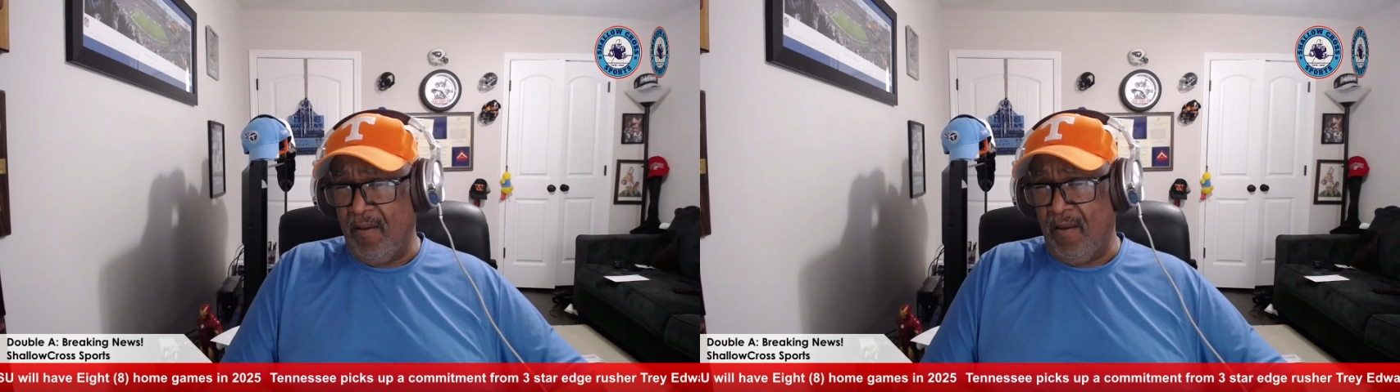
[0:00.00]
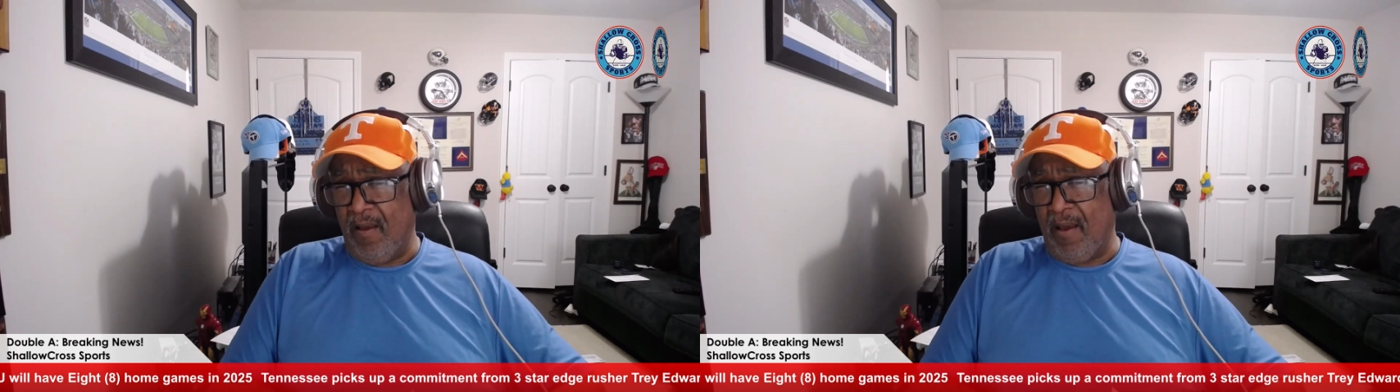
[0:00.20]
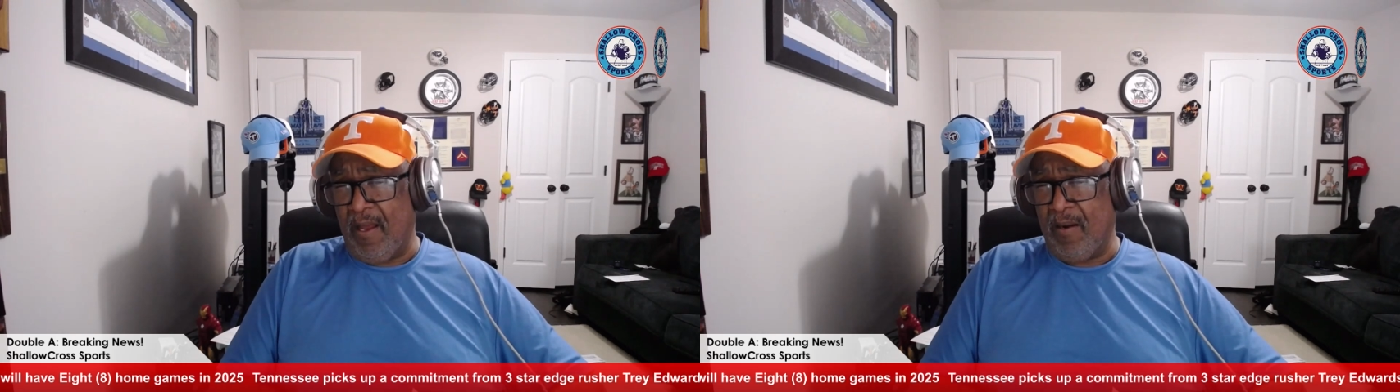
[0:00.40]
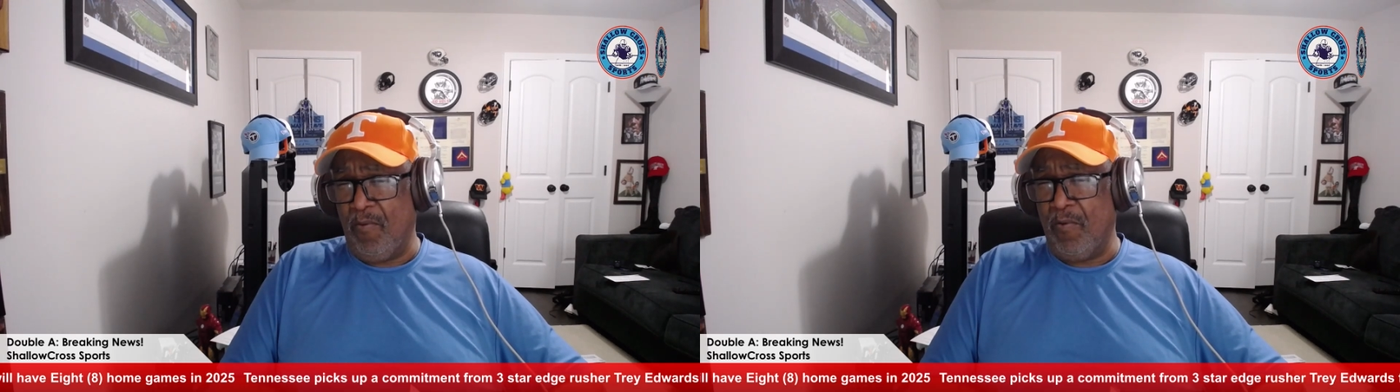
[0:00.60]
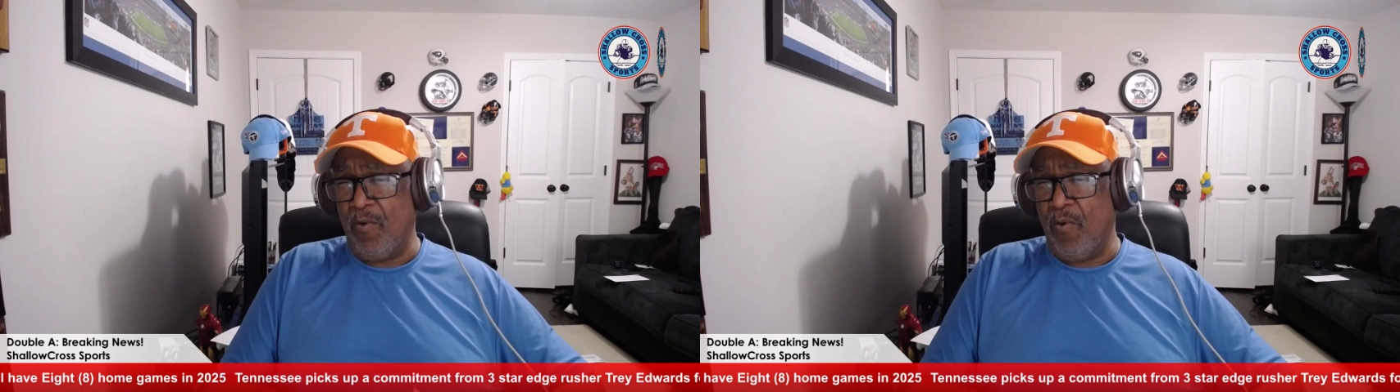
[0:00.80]
I don't
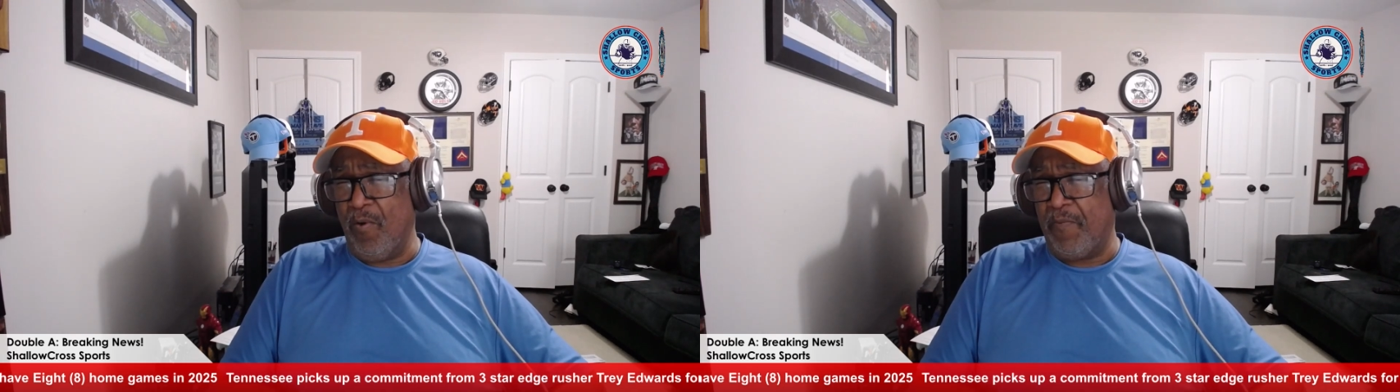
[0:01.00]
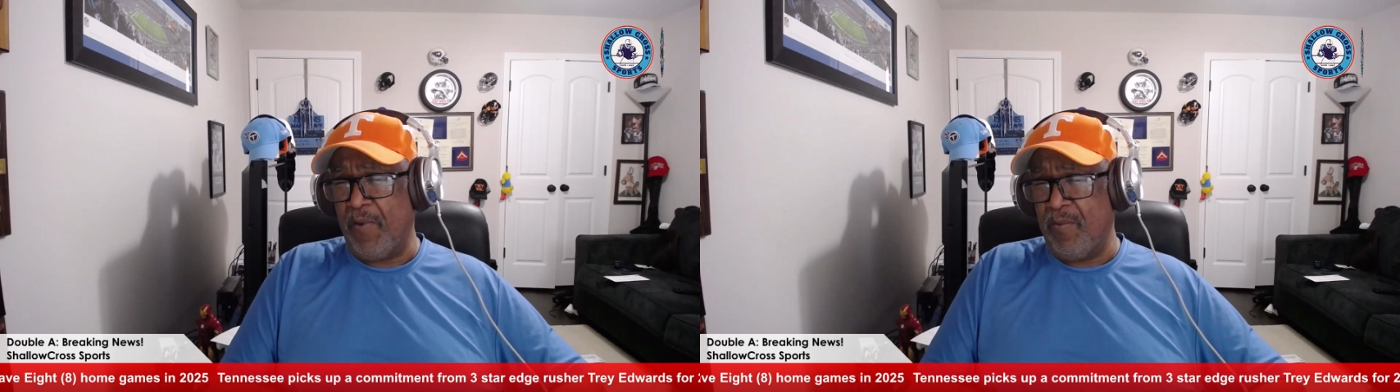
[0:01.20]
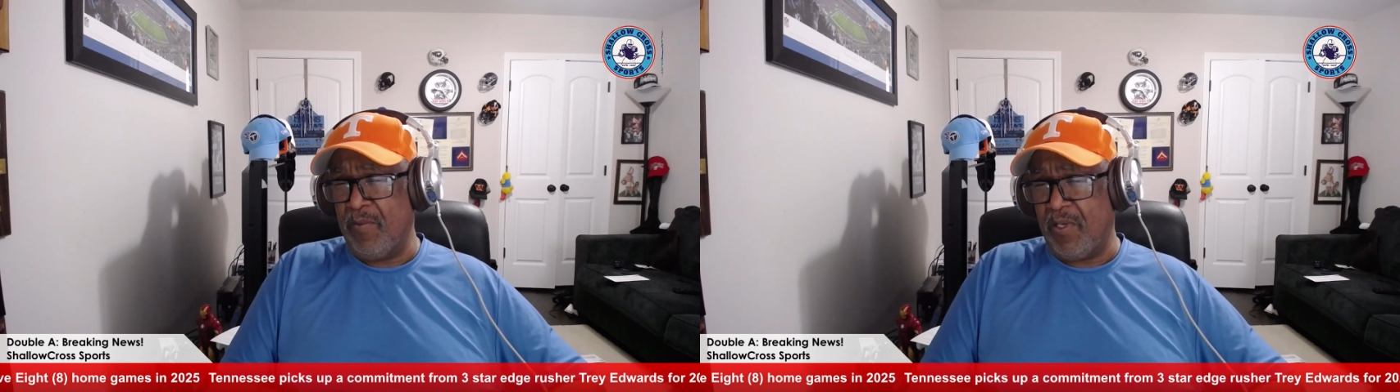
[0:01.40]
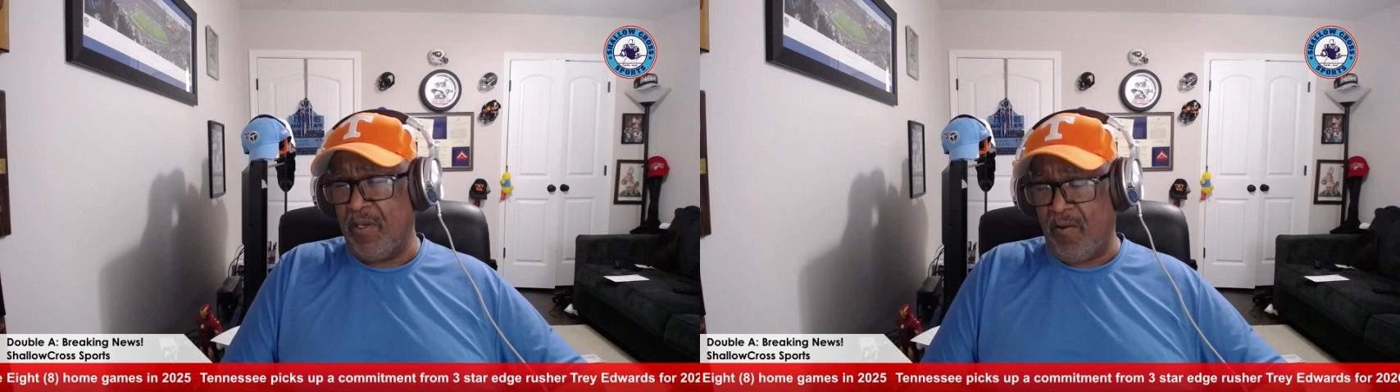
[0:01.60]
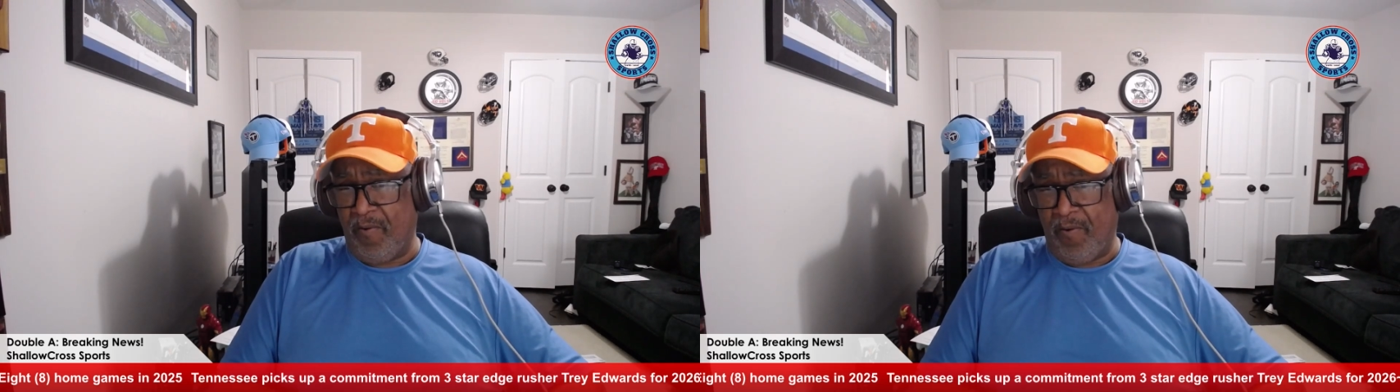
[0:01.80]
know if he was here
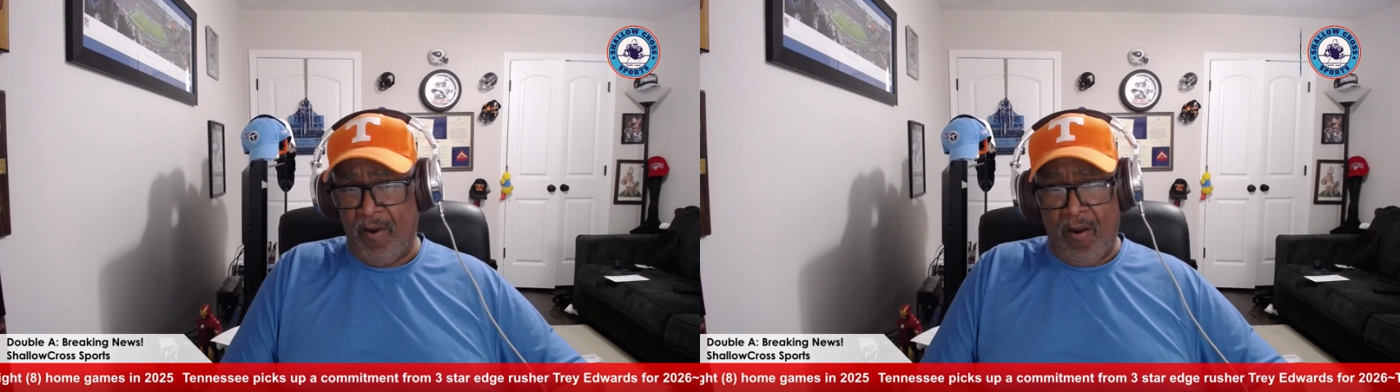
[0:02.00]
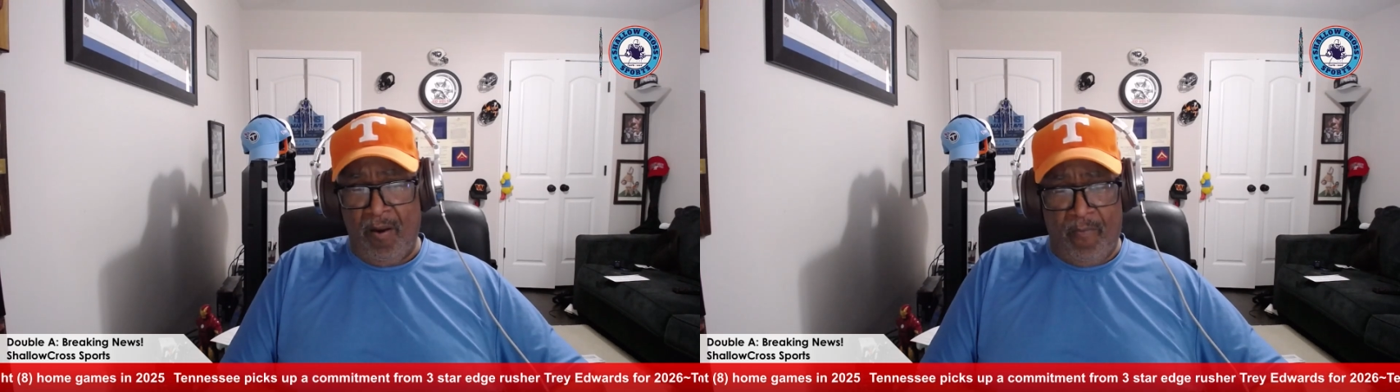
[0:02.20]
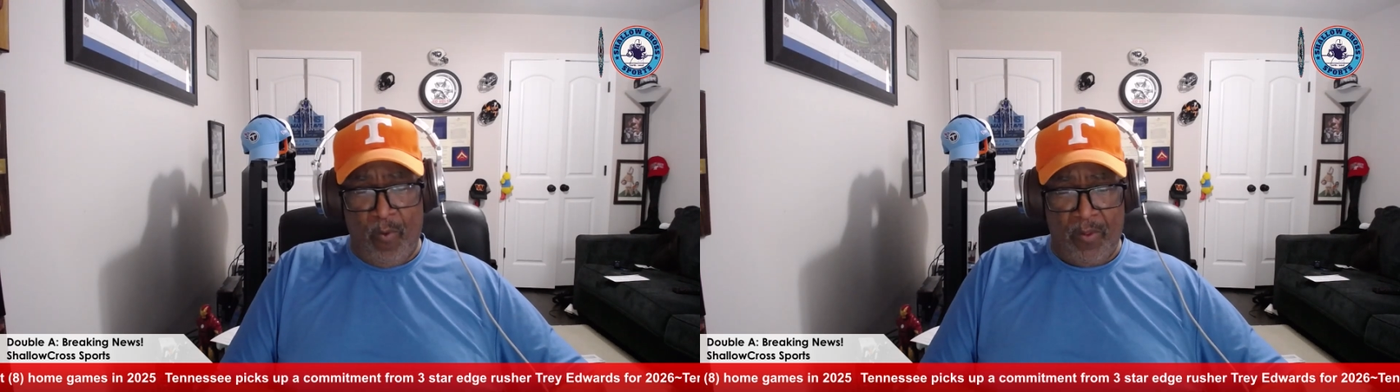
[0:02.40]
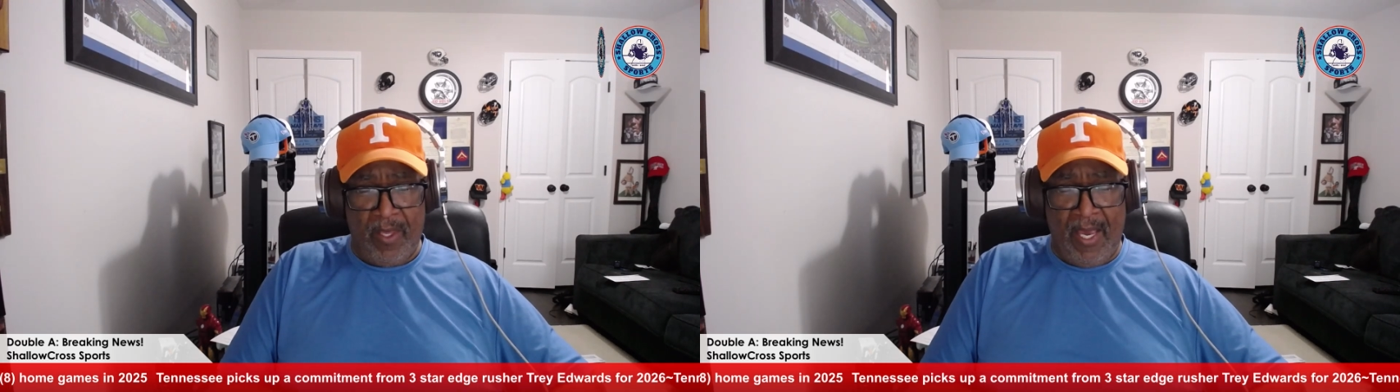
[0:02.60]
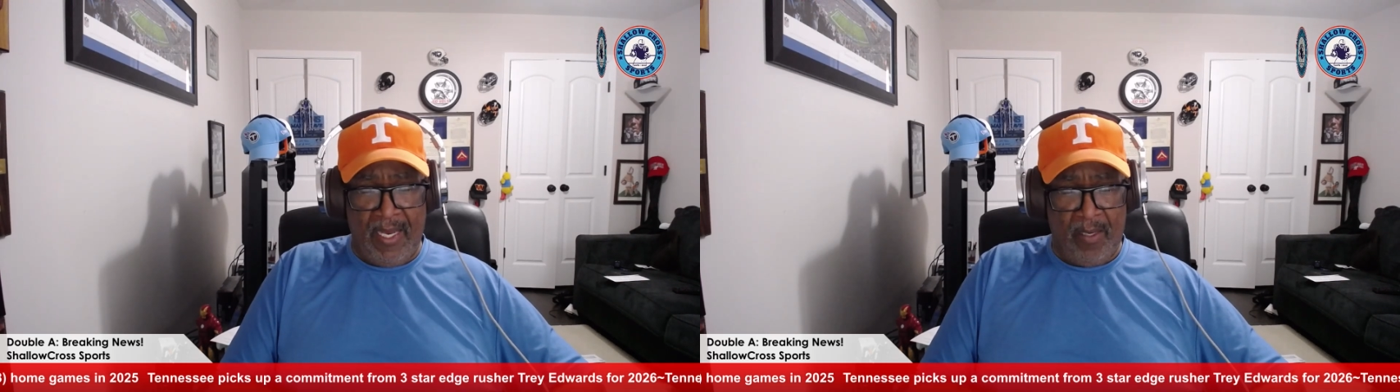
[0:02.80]
for the
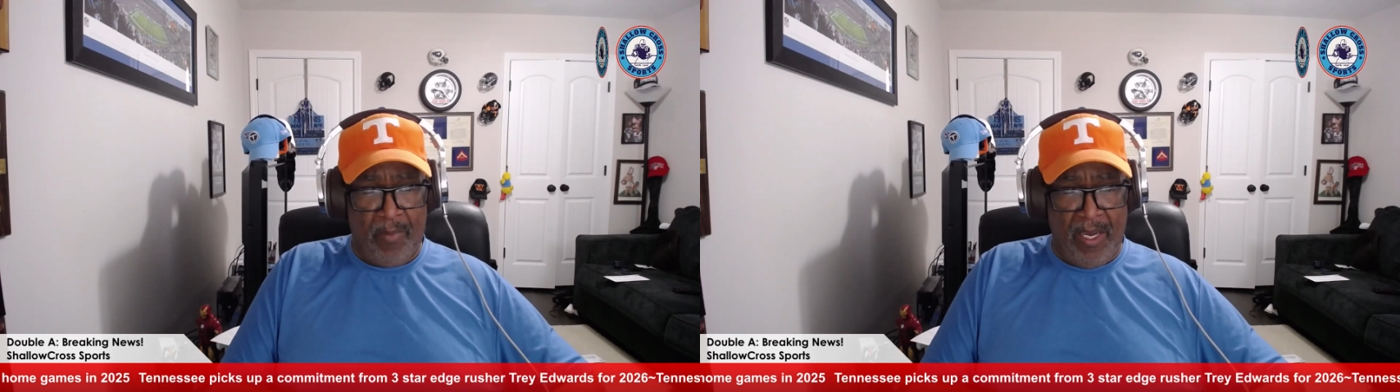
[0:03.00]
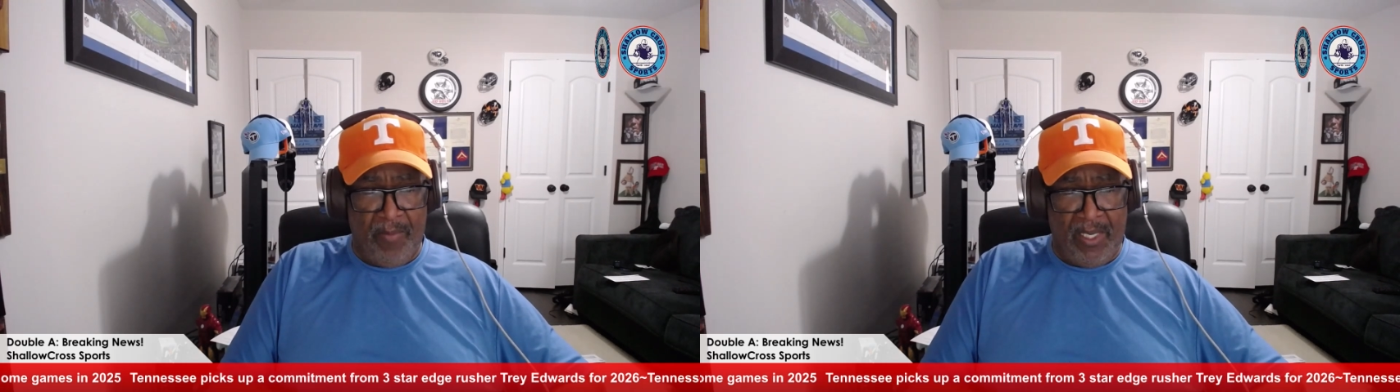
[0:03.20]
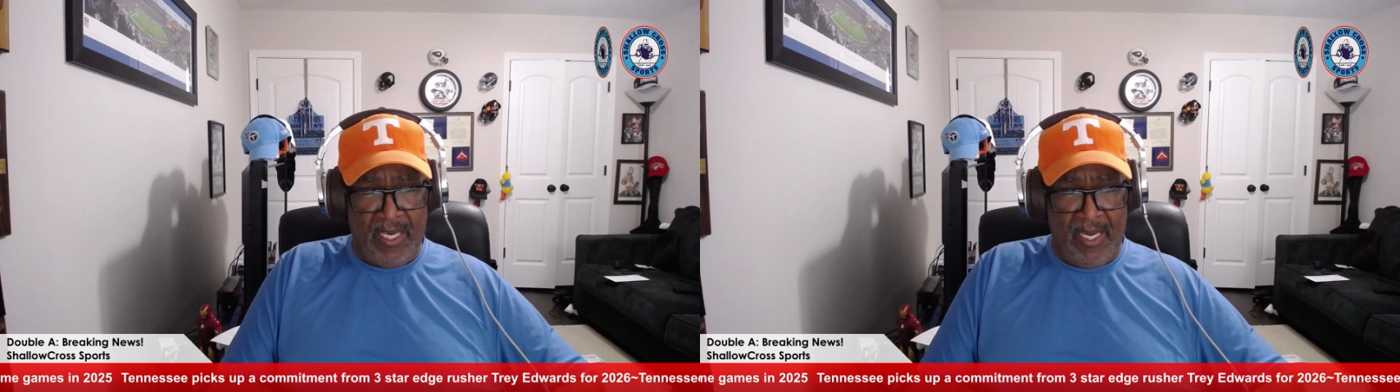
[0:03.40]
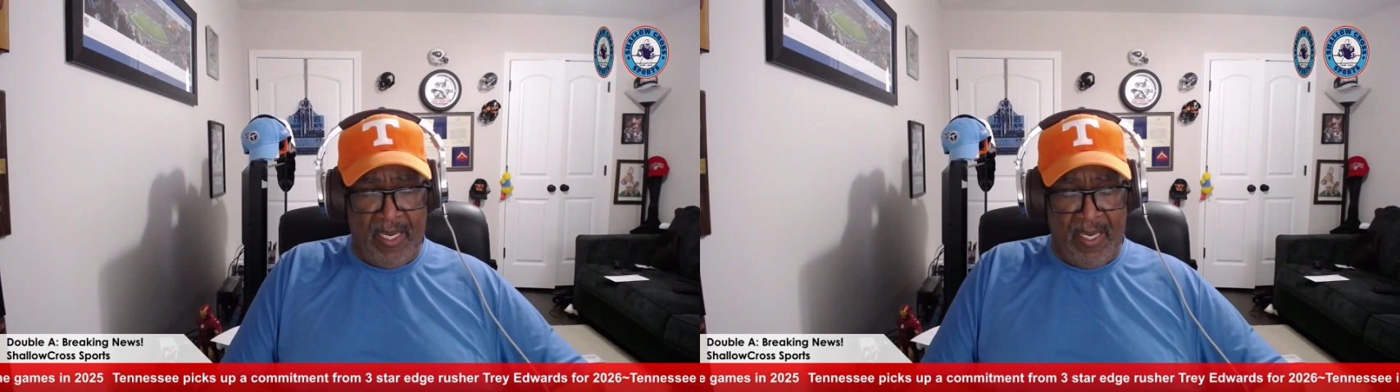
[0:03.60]
Alabama game,